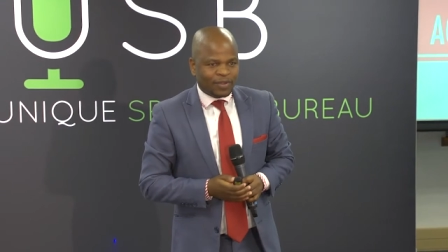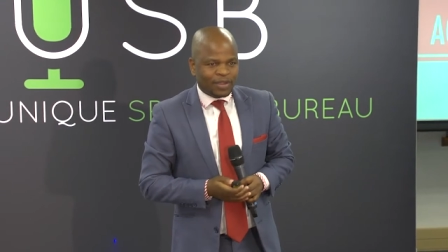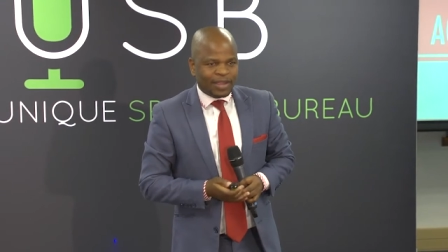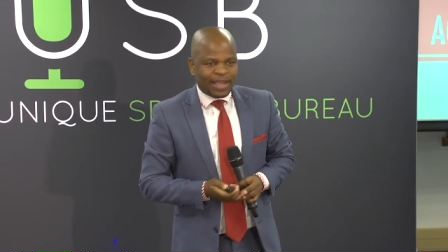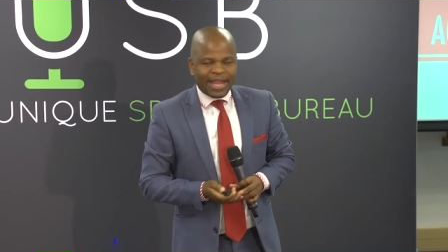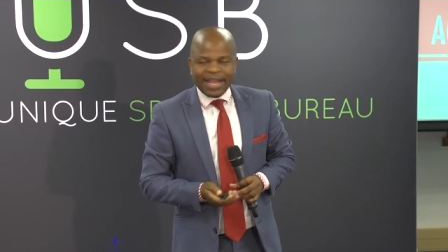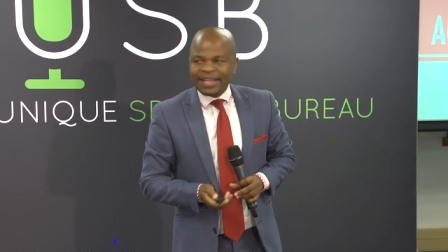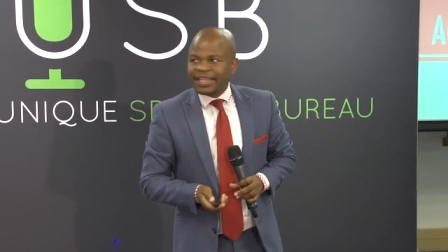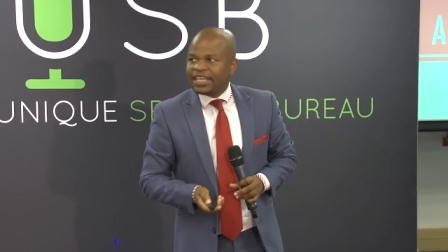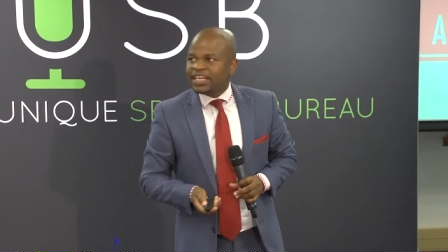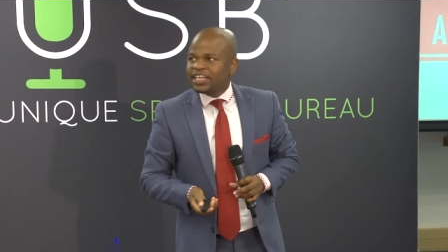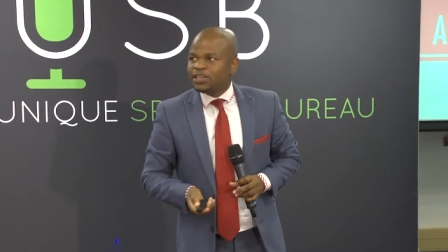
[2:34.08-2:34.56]

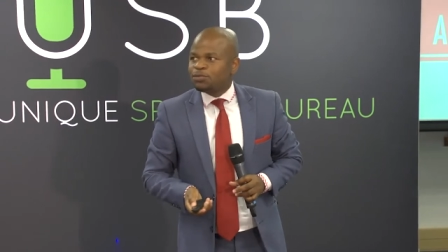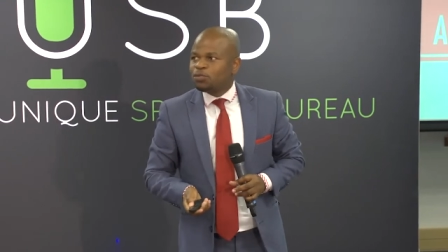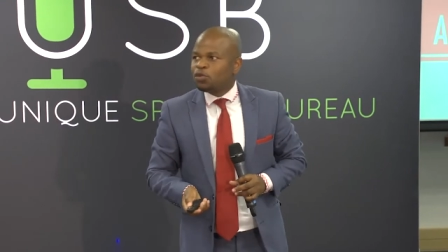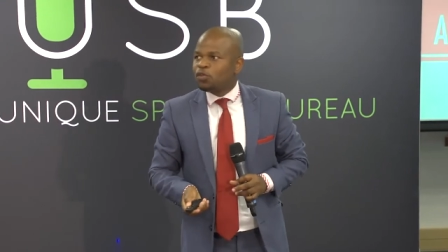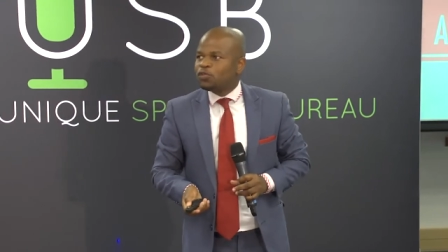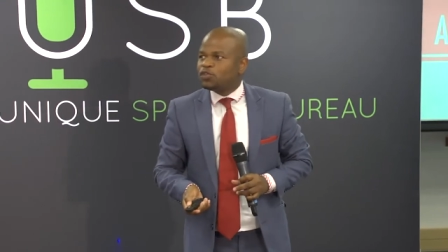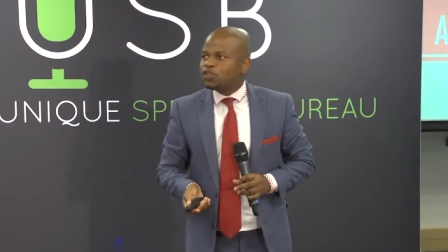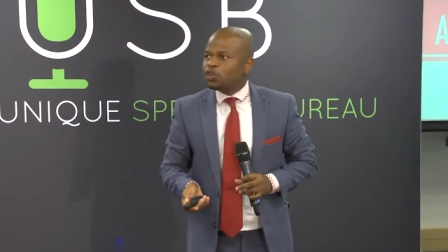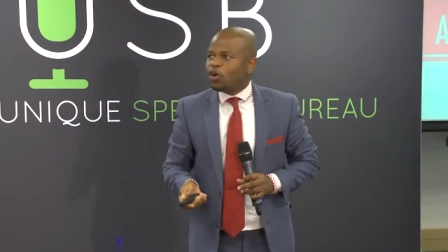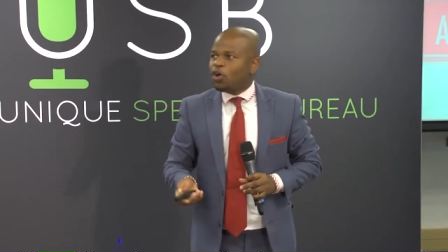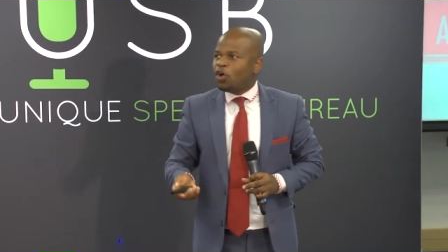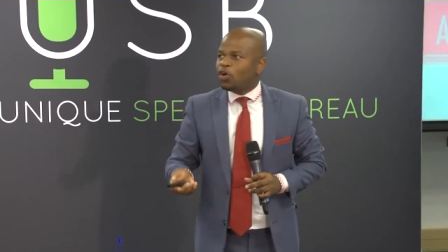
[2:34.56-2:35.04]
And then it
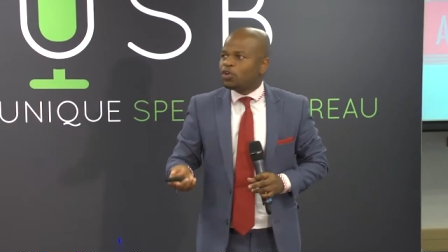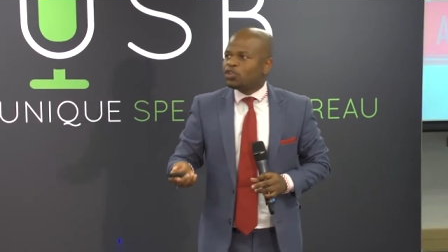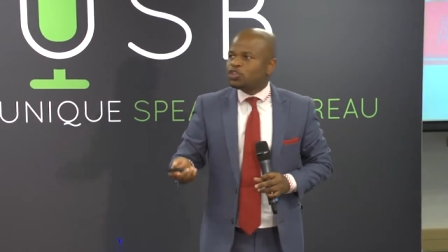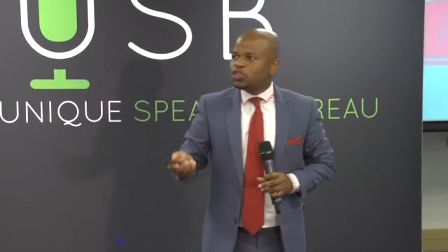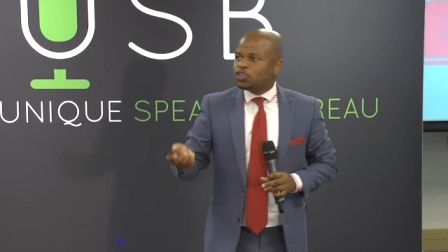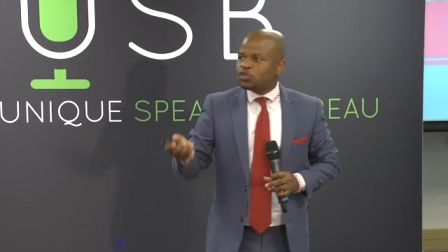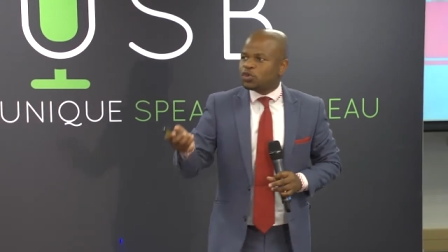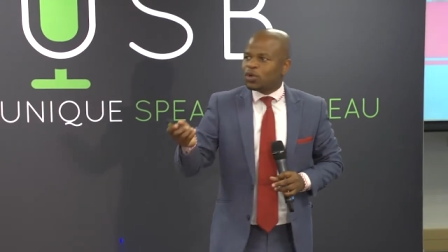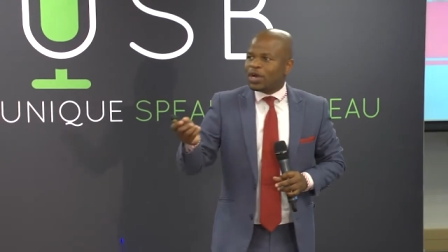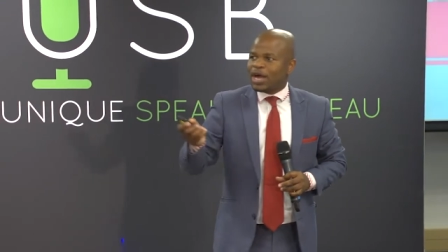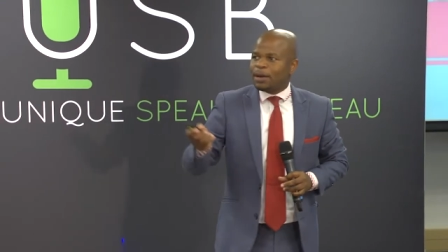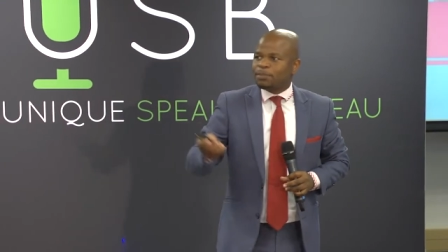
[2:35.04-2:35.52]
moved on
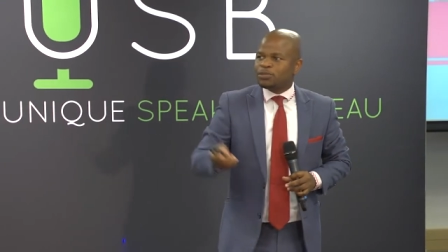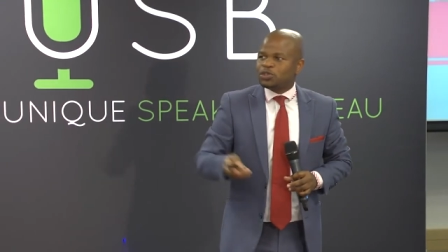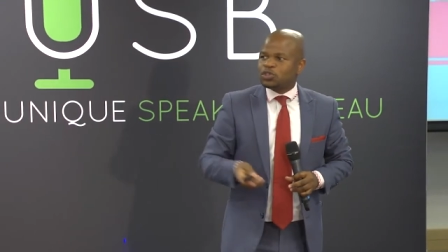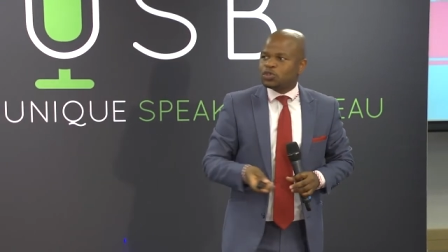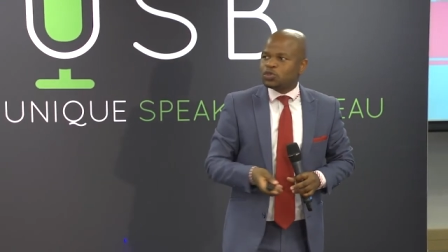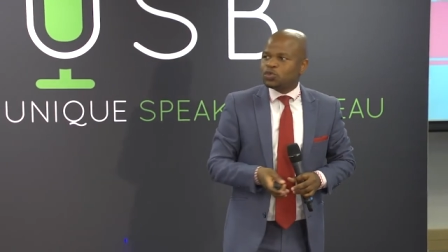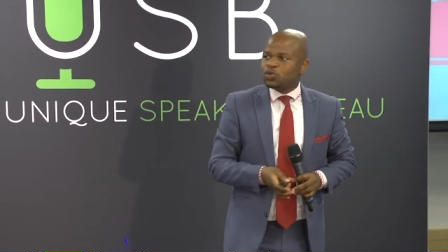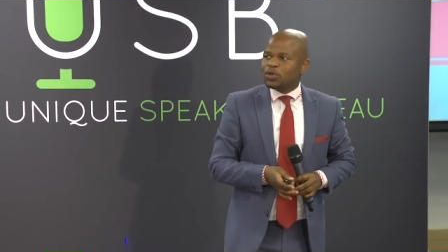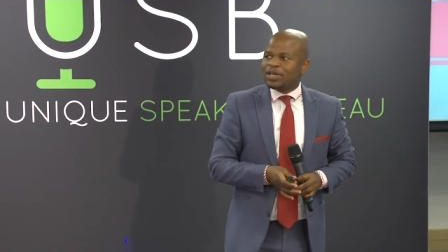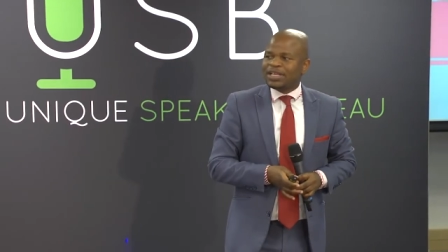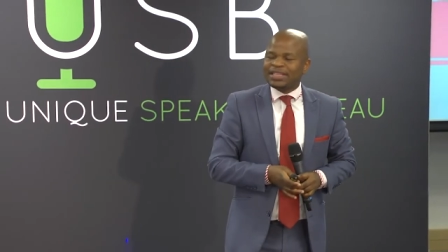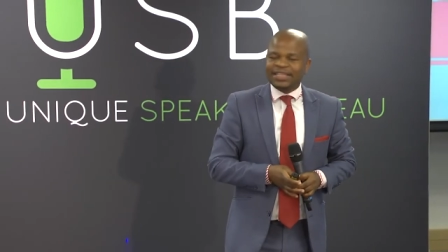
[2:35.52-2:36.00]
to come
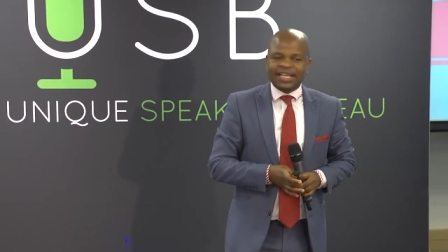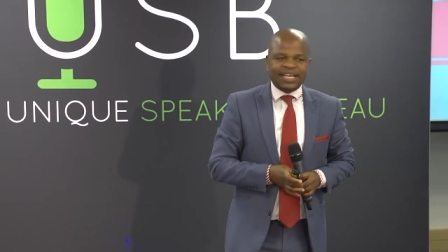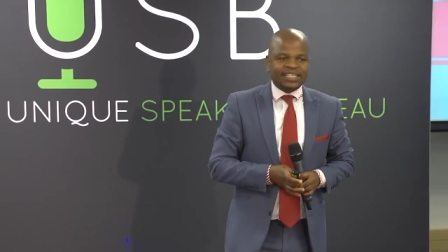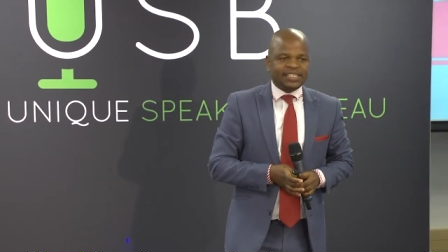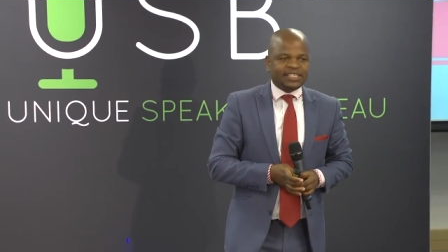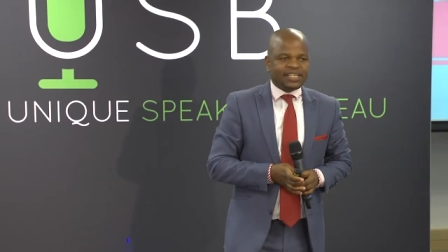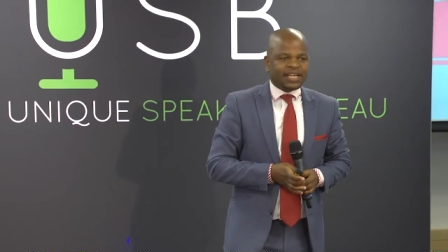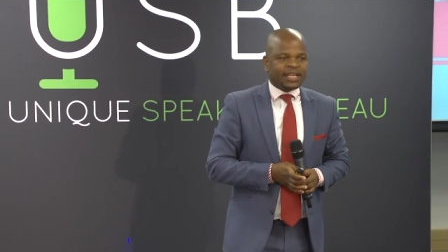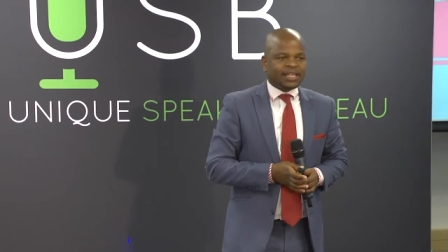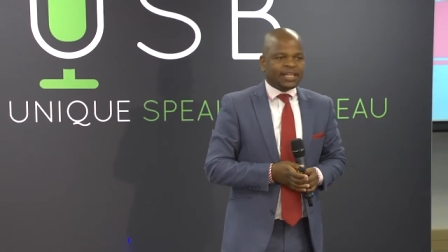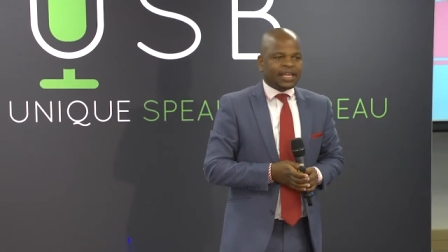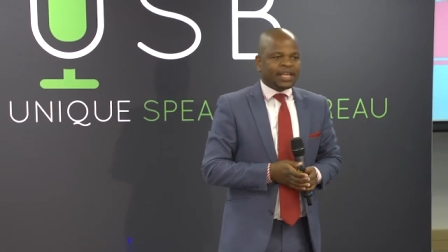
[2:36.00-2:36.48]
to
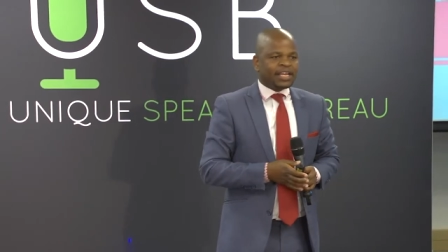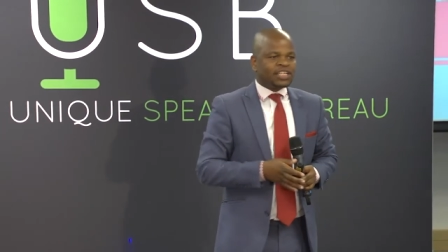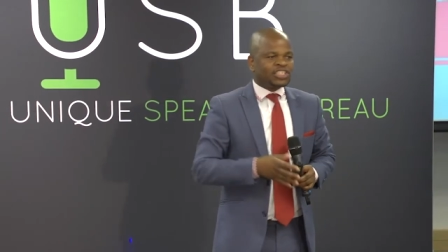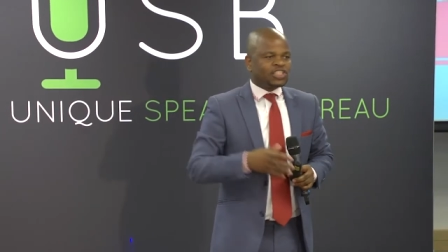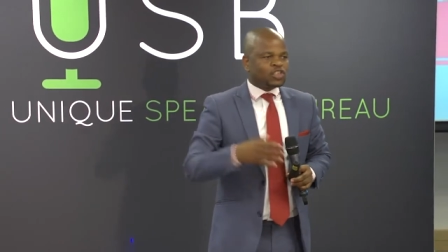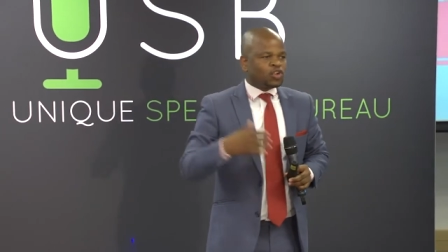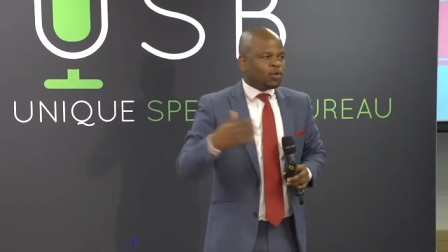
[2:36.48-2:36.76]
industrial age,